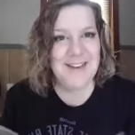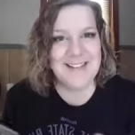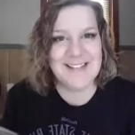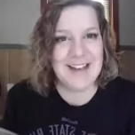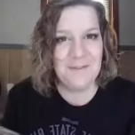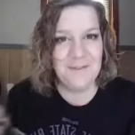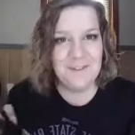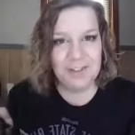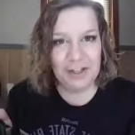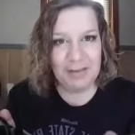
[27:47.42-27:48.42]
It's not for
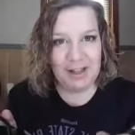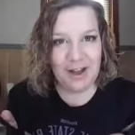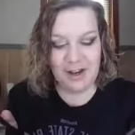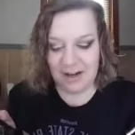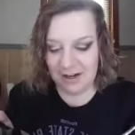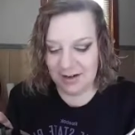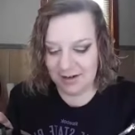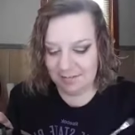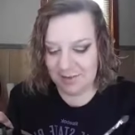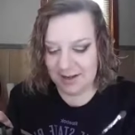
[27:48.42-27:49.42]
a little bit longer,
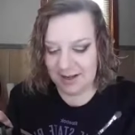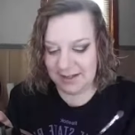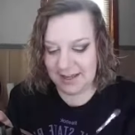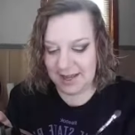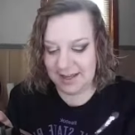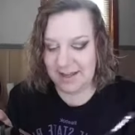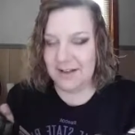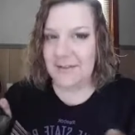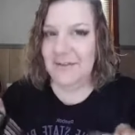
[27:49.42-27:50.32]
but I'll take it.